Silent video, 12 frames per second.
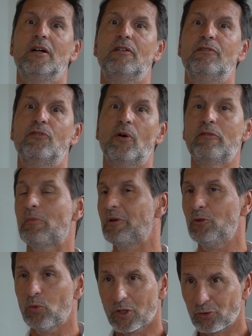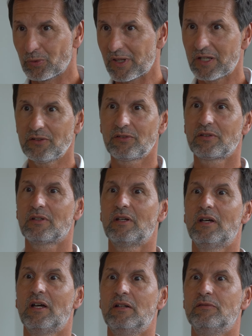for everybody who works with us,
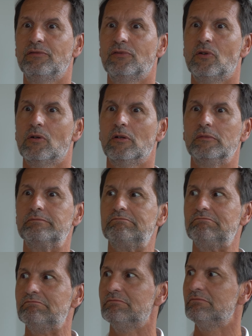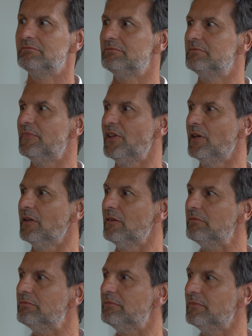and for
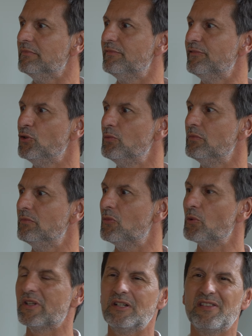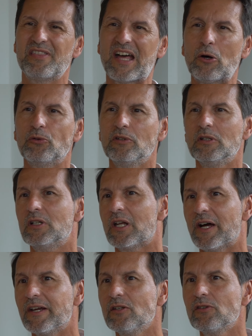the more than 1,000
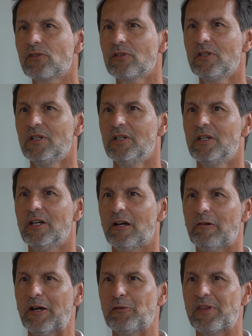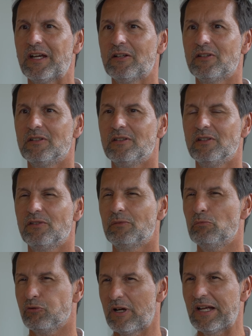clients around there, that this
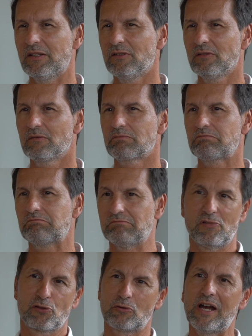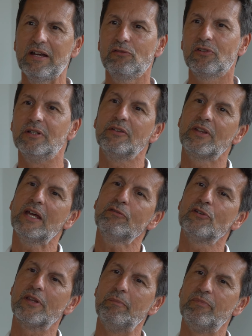brand thrives and is there
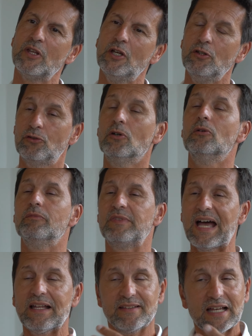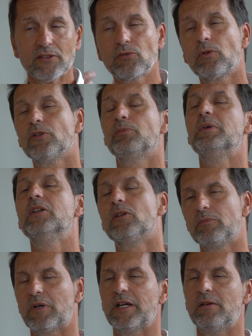for them. So that's what's been
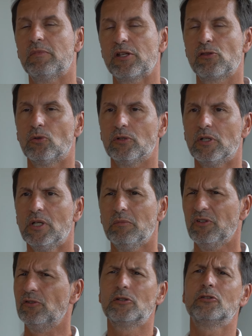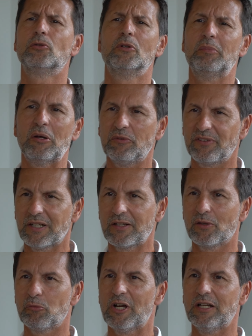on my thought. It's not at all about selling
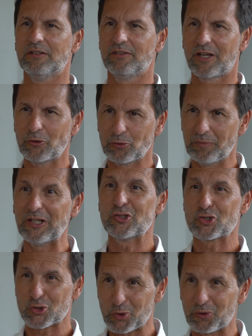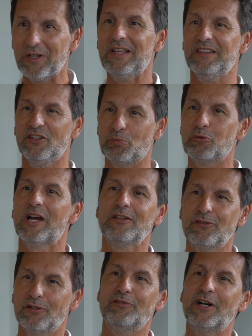the brand. It's how to make sure this brand
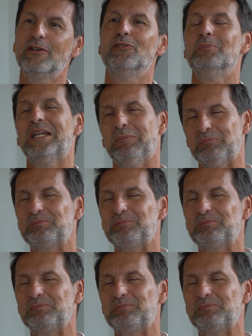survives me.